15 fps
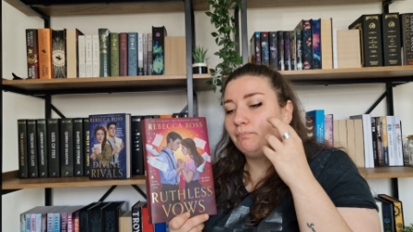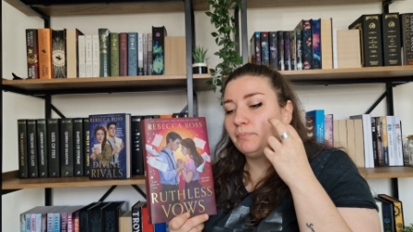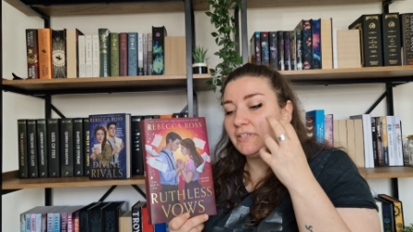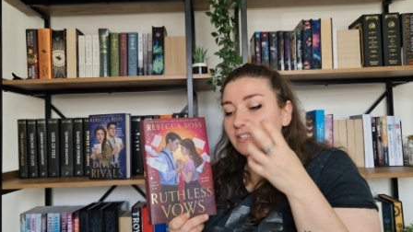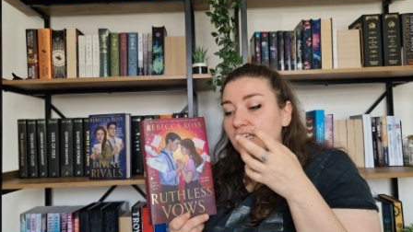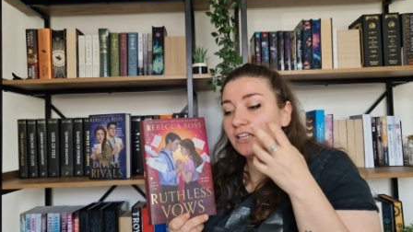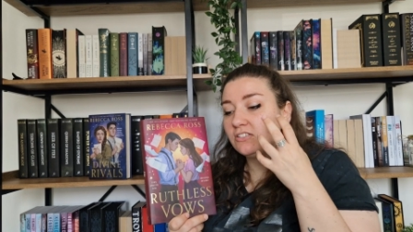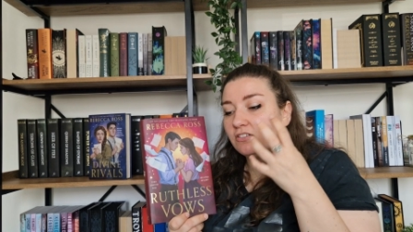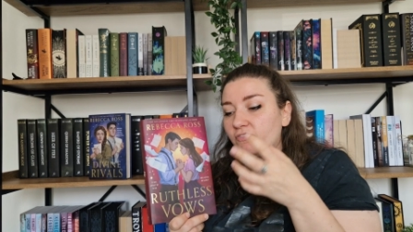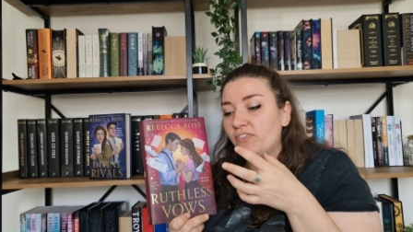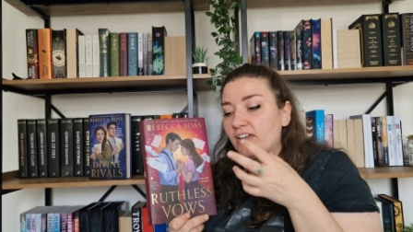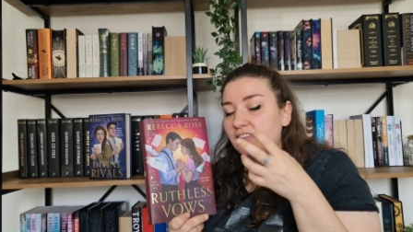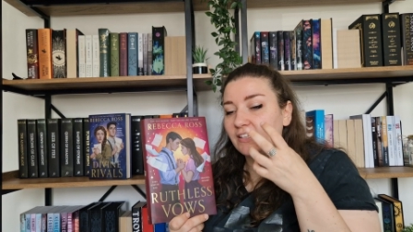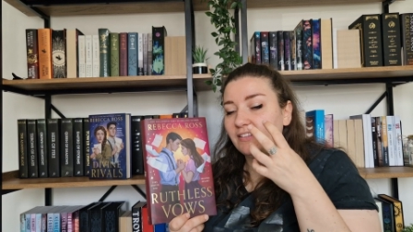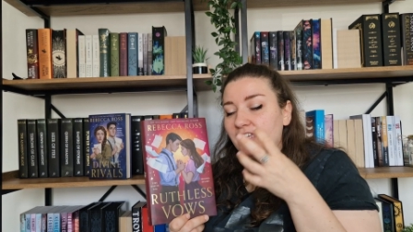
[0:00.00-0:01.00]
Besides the
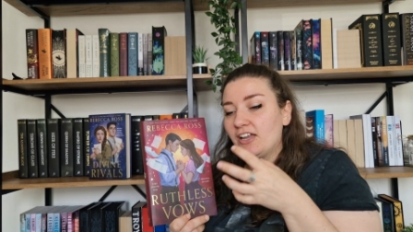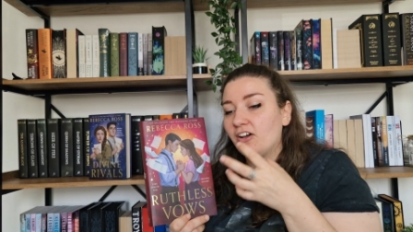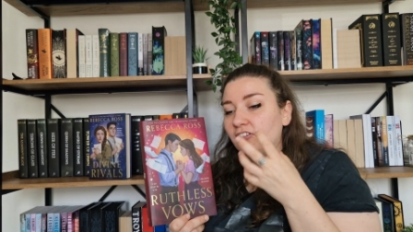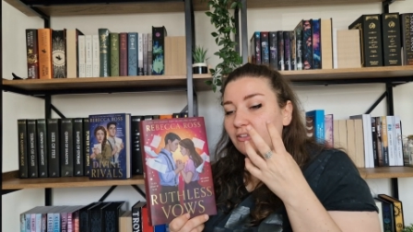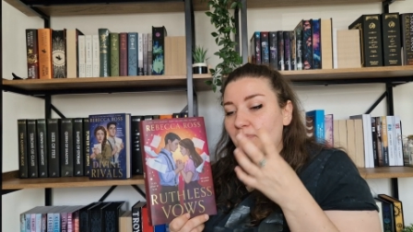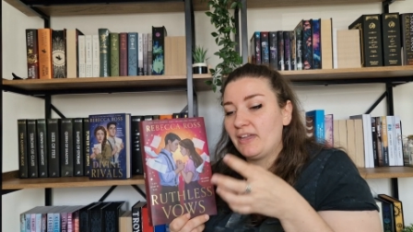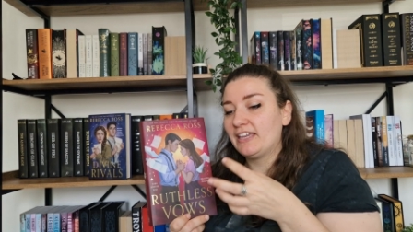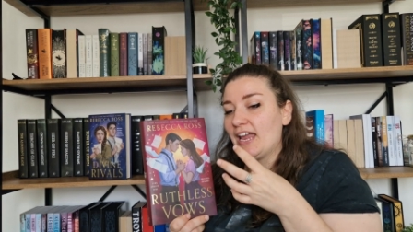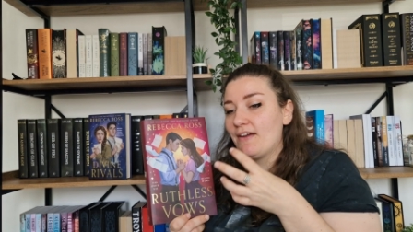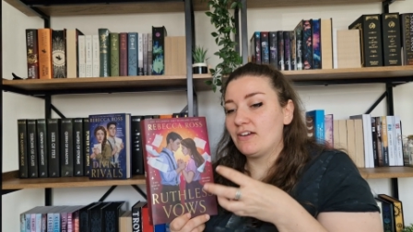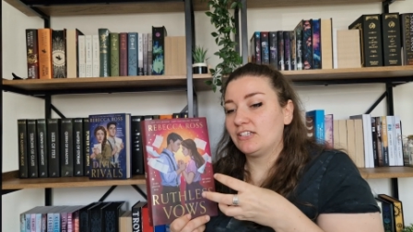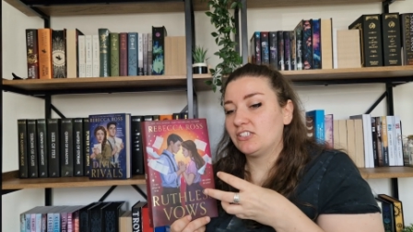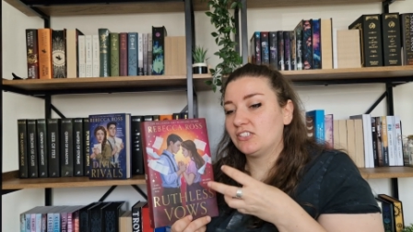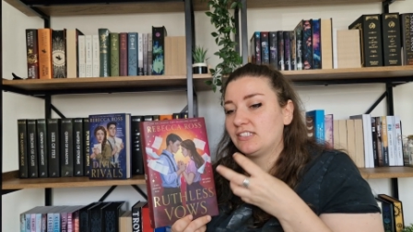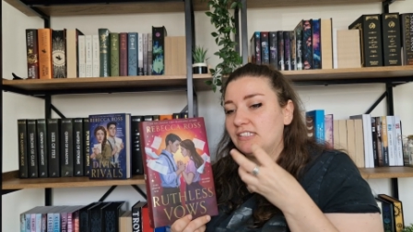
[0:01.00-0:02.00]
fact that they are the main
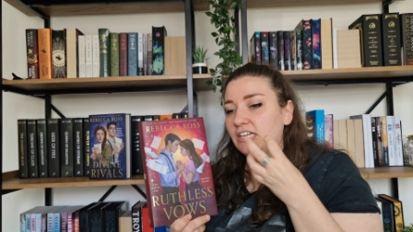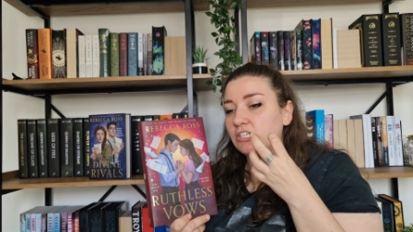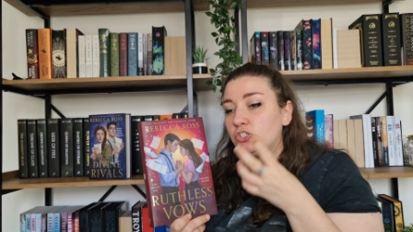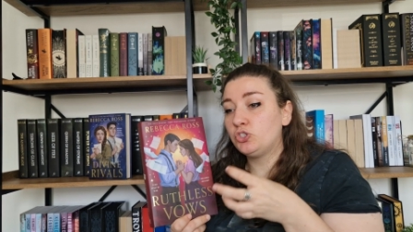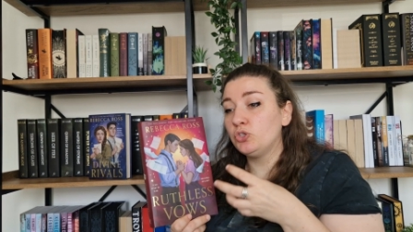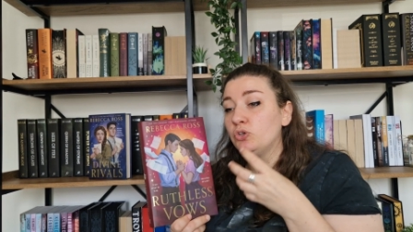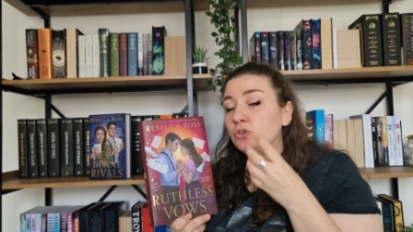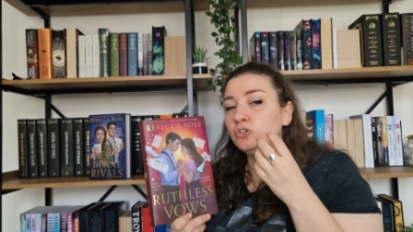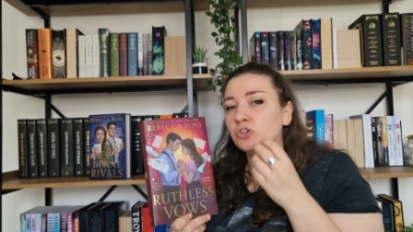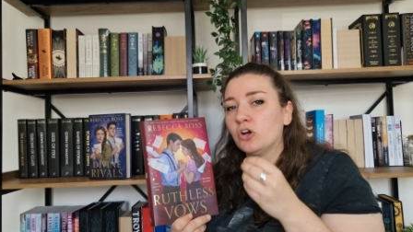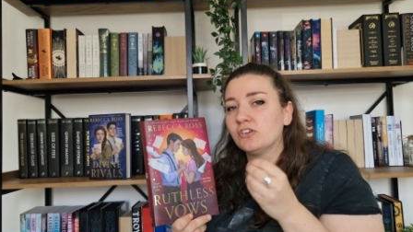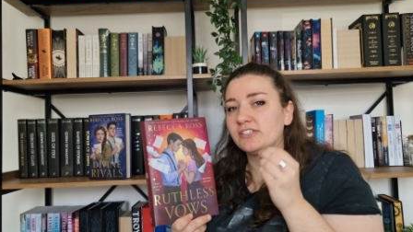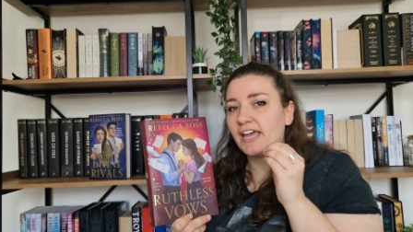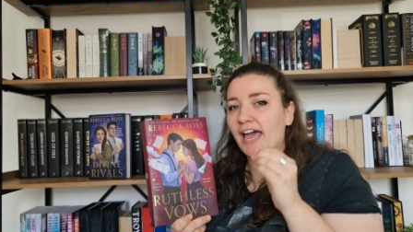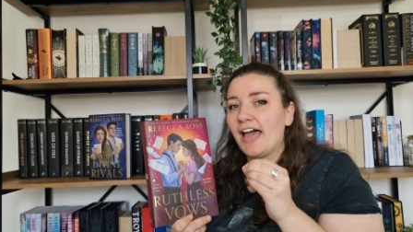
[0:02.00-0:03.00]
characters, they do
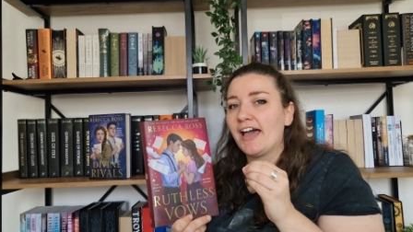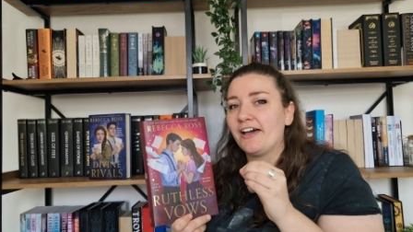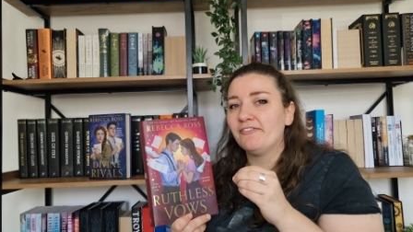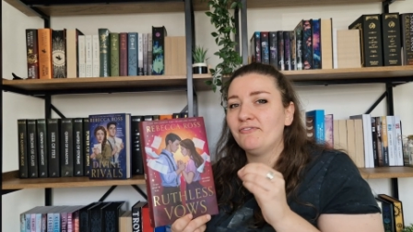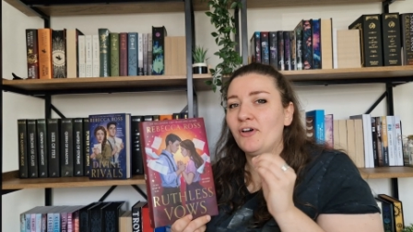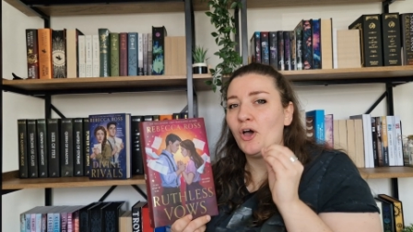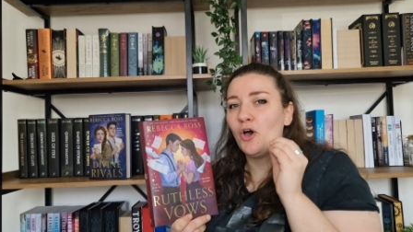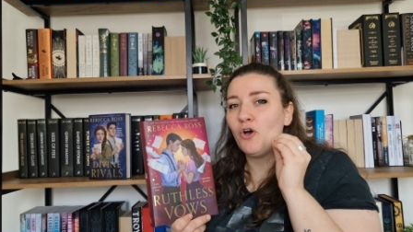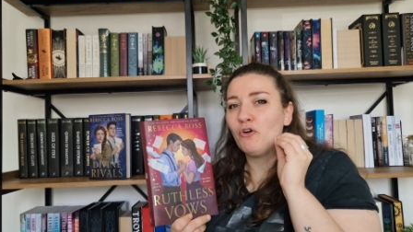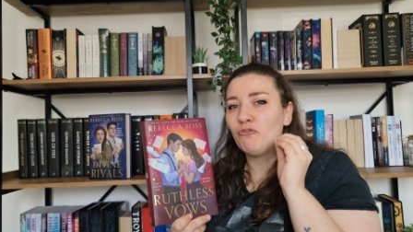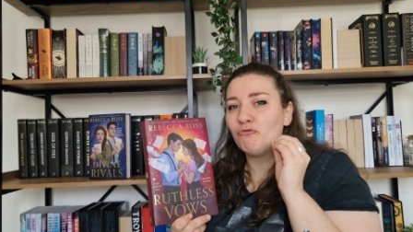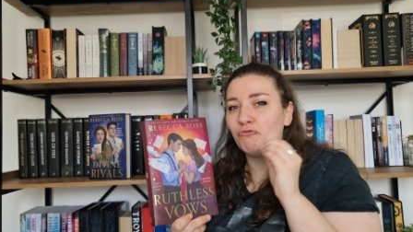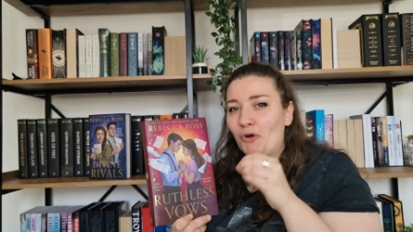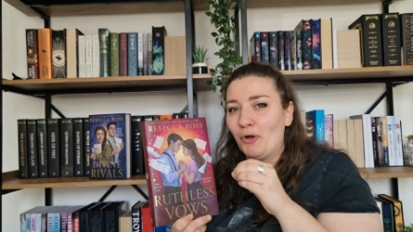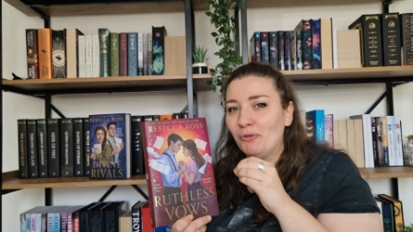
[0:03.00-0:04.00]
not have a
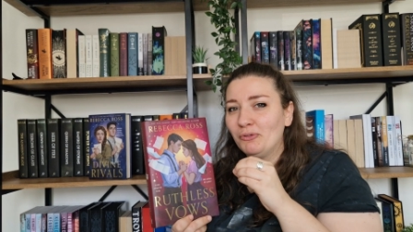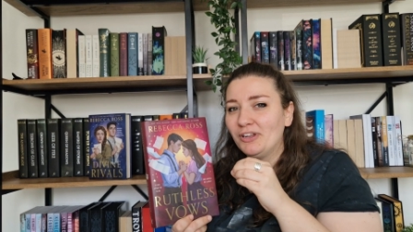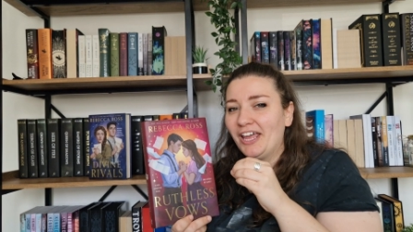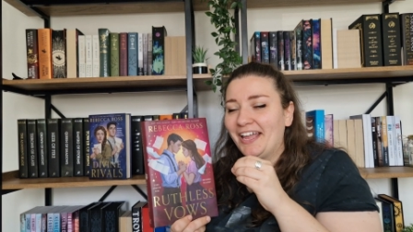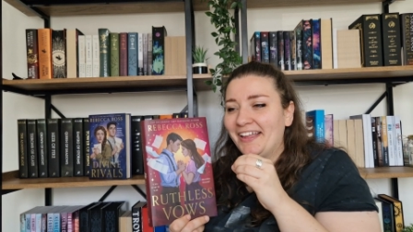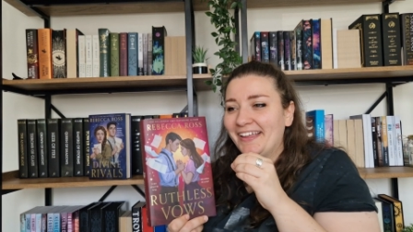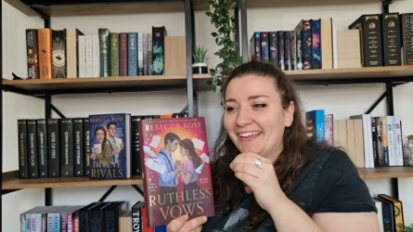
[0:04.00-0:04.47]
role